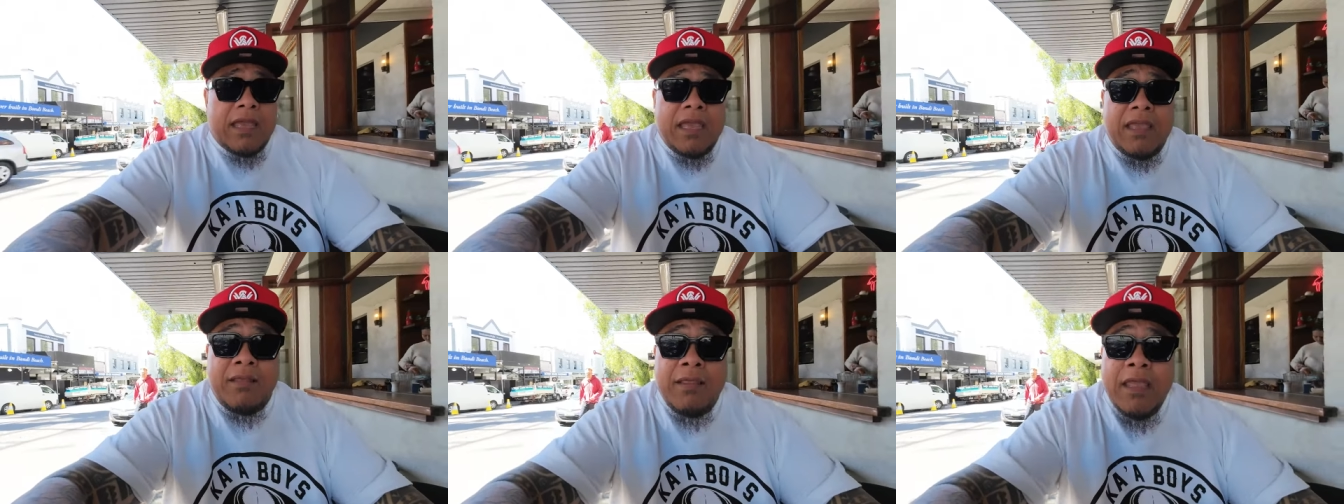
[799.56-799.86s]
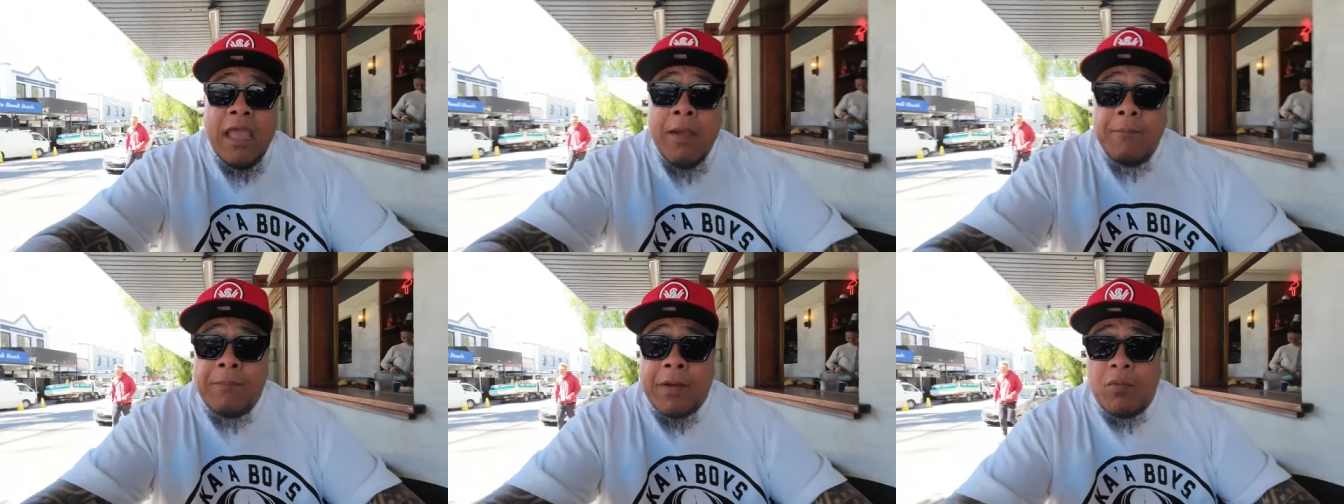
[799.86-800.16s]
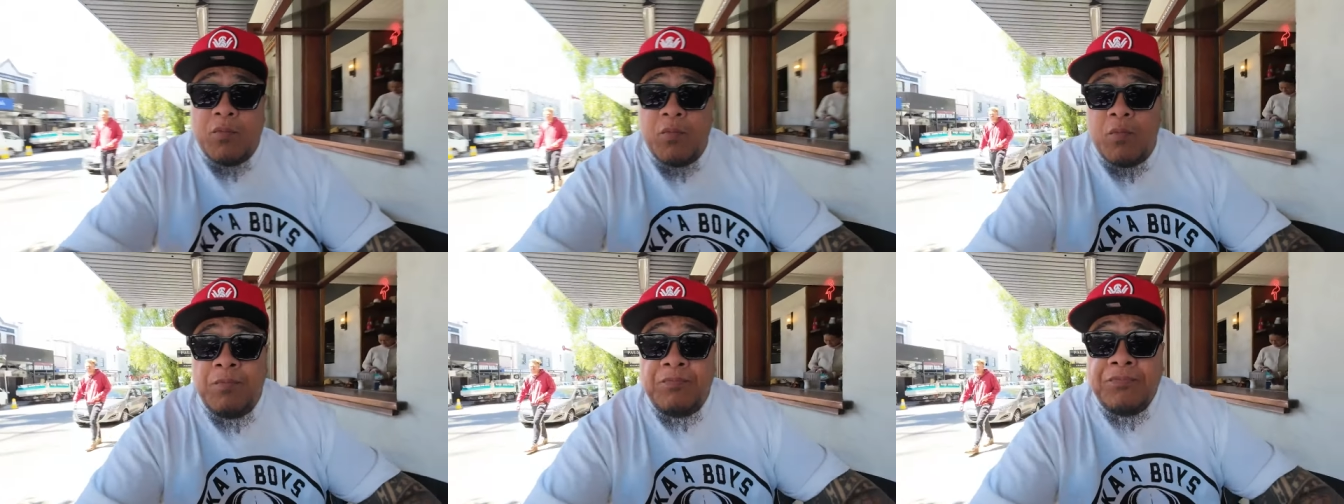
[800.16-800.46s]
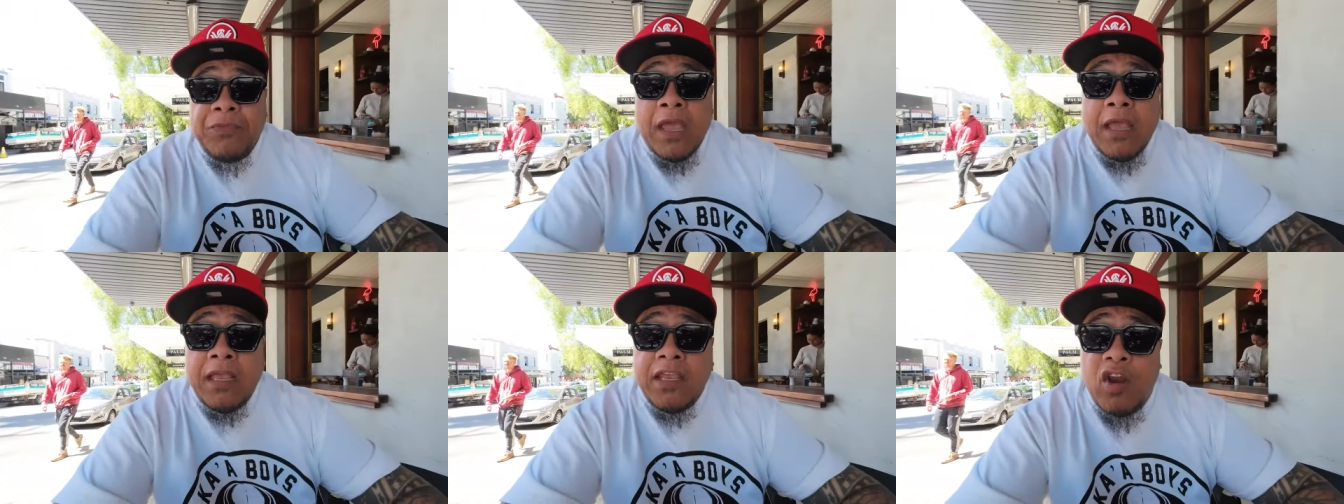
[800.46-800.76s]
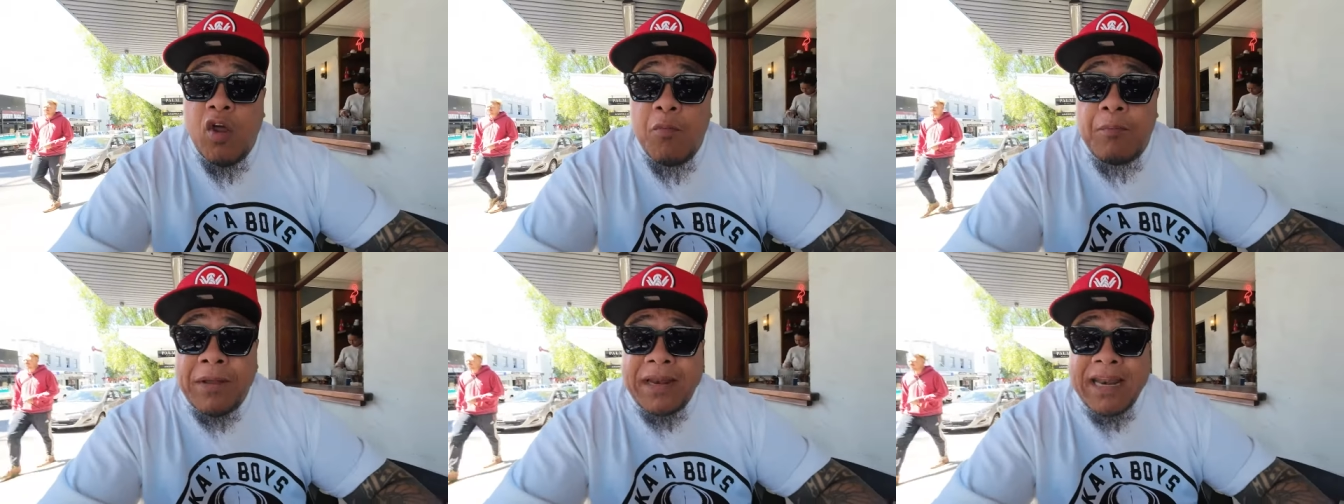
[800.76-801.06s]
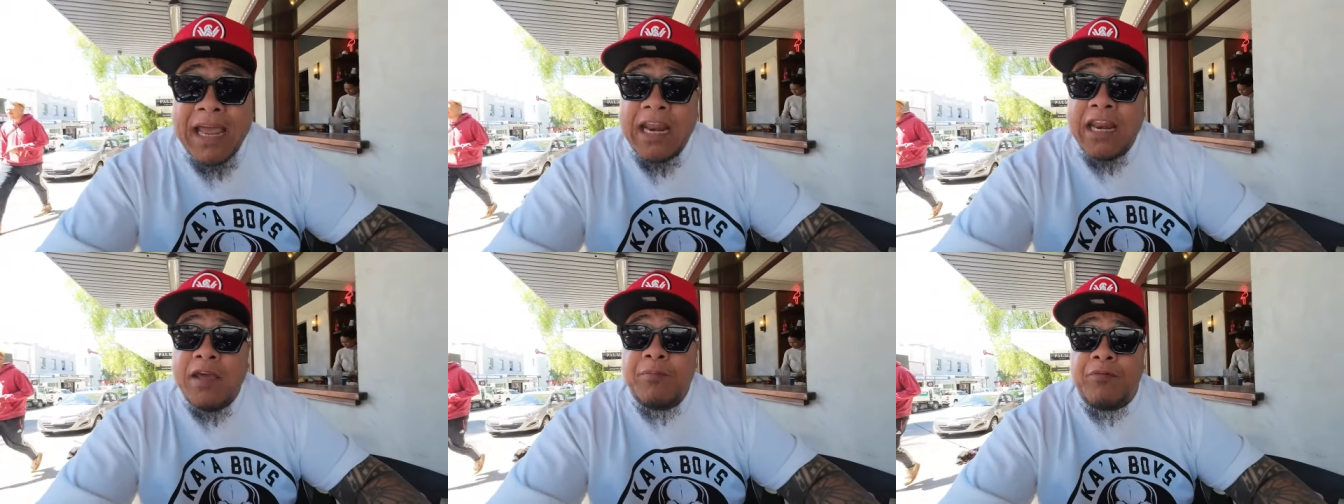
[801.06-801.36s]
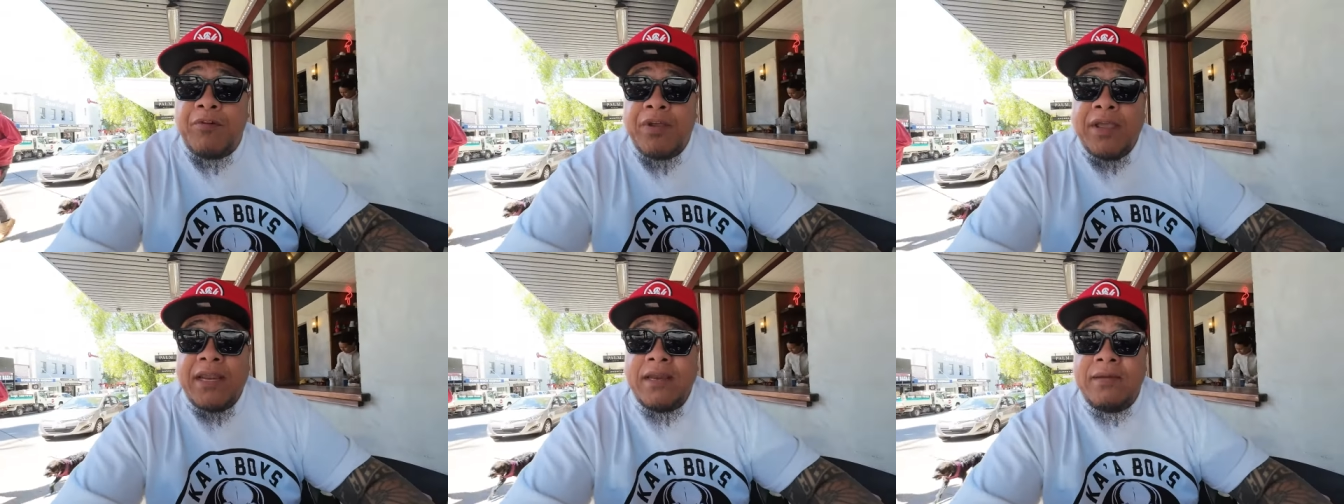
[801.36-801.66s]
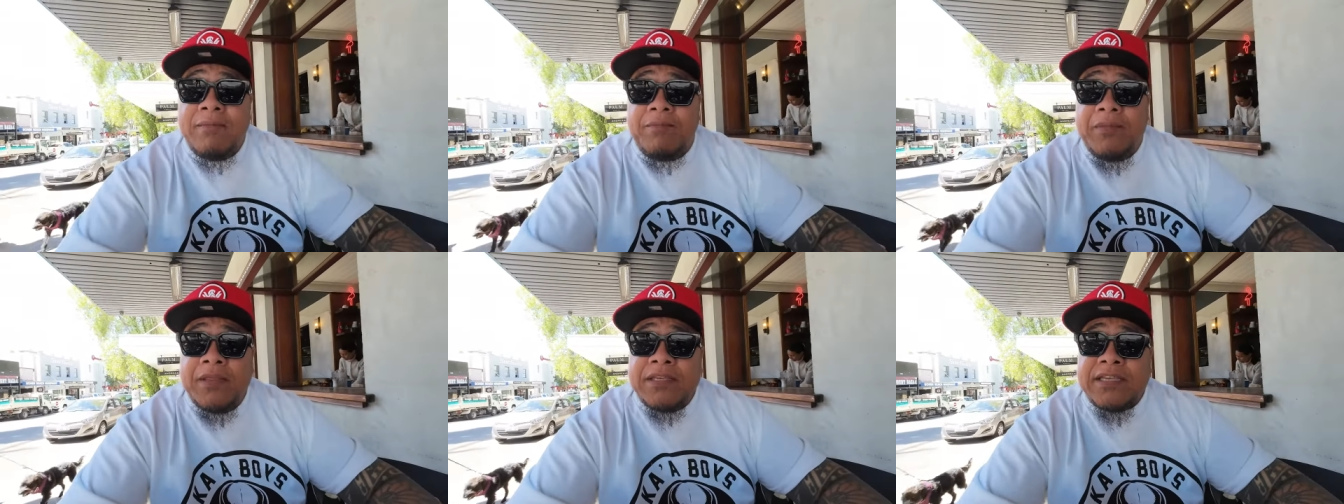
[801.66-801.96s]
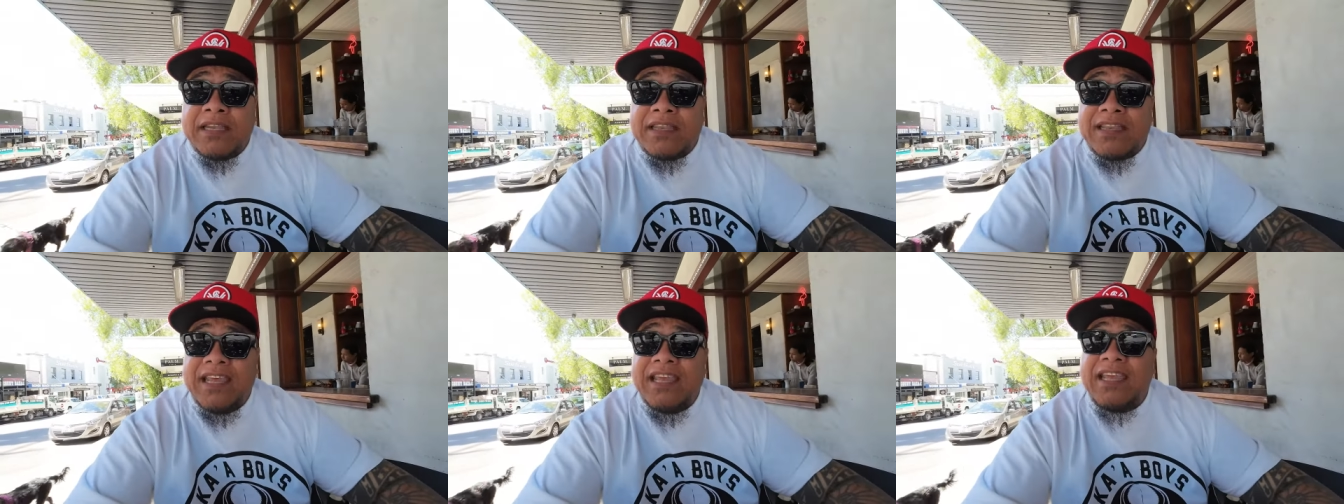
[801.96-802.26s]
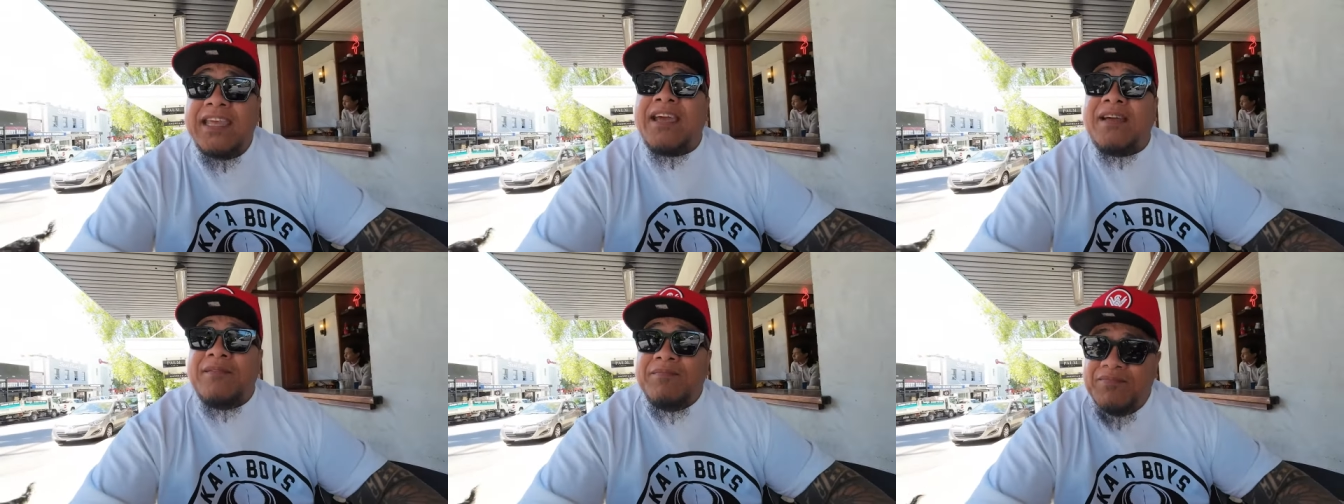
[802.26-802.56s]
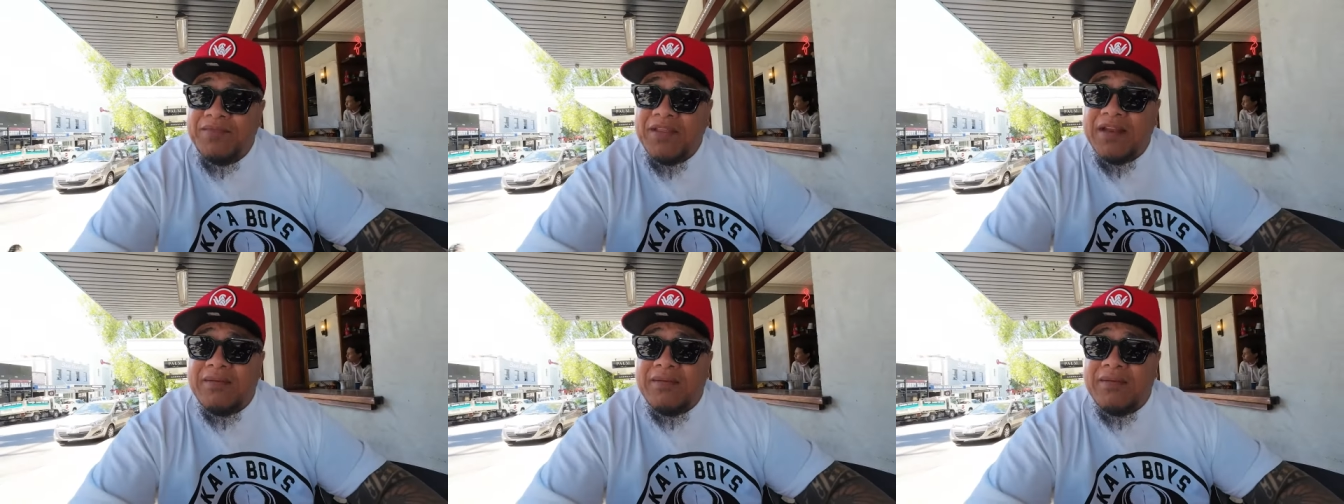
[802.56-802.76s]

Okay, but you know banana bread is a thing here.